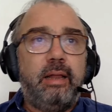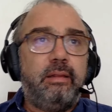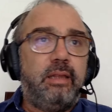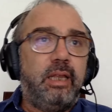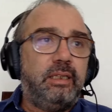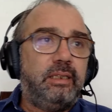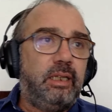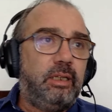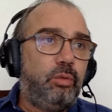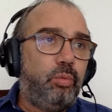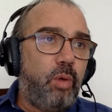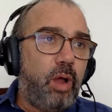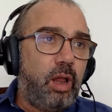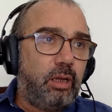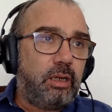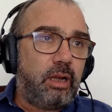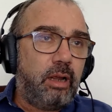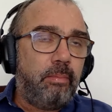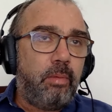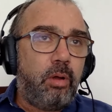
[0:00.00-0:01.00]
Does it
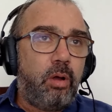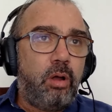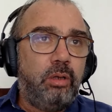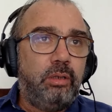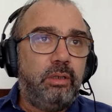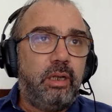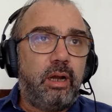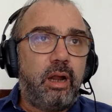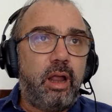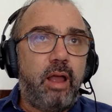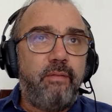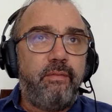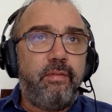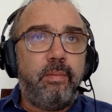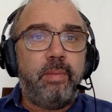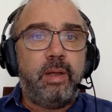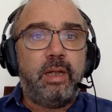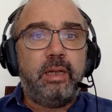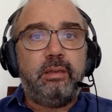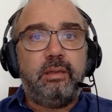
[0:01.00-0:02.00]
welcome on the
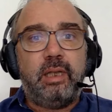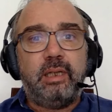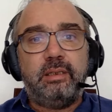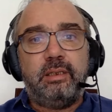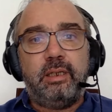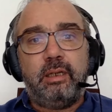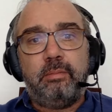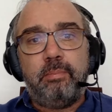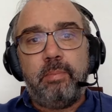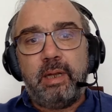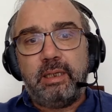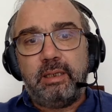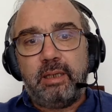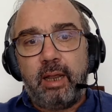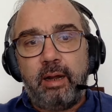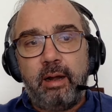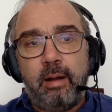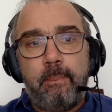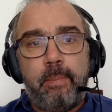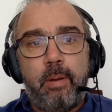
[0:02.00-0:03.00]
government? Does it
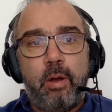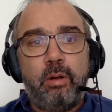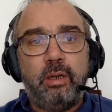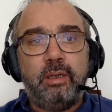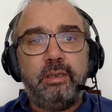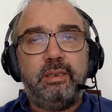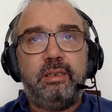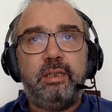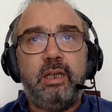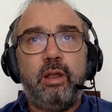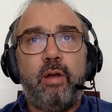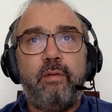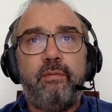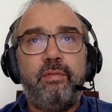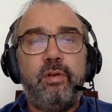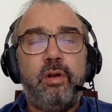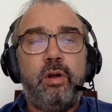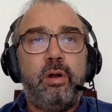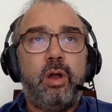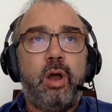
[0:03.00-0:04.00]
maintain a policy
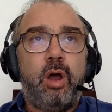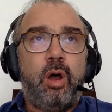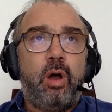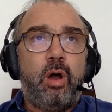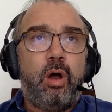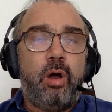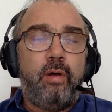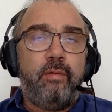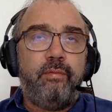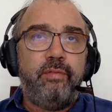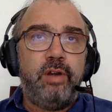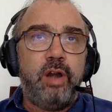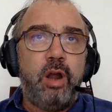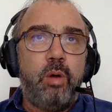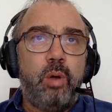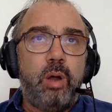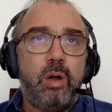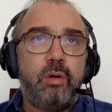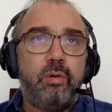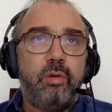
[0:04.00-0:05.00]
of
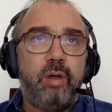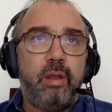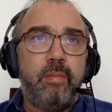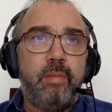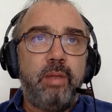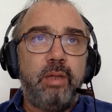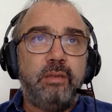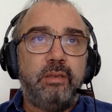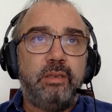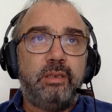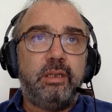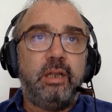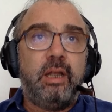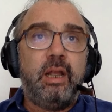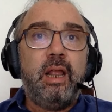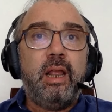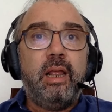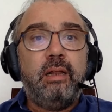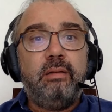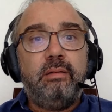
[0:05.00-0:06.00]
no agreements?
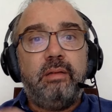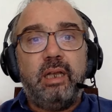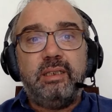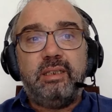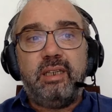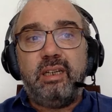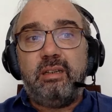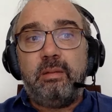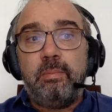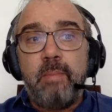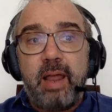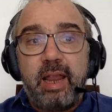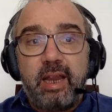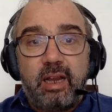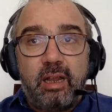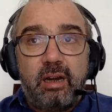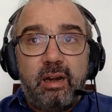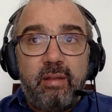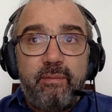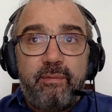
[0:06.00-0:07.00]
Does it
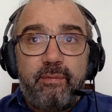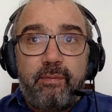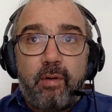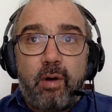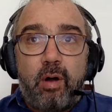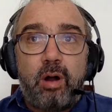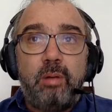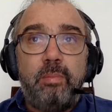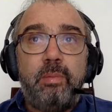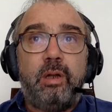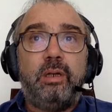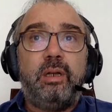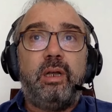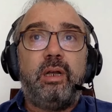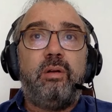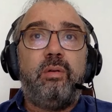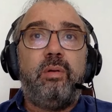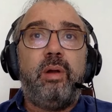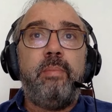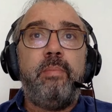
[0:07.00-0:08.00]
make an informal
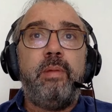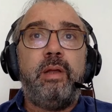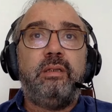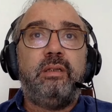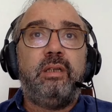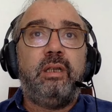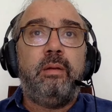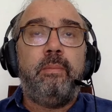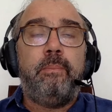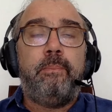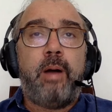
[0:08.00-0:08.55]
agreement in